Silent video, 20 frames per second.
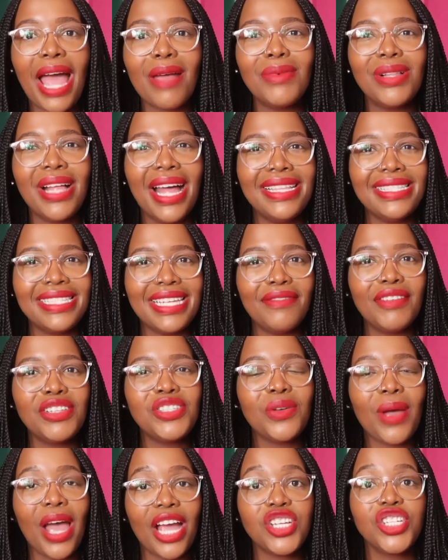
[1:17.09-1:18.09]
I will endeavor
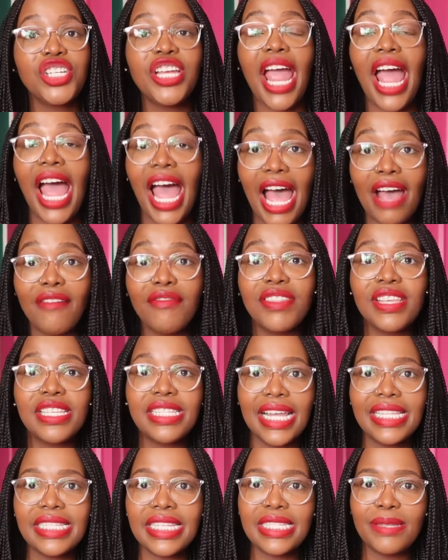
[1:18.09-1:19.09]
to actually have this
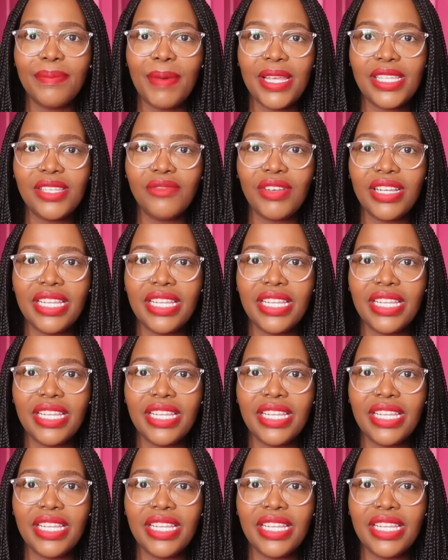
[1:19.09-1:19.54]
anticipated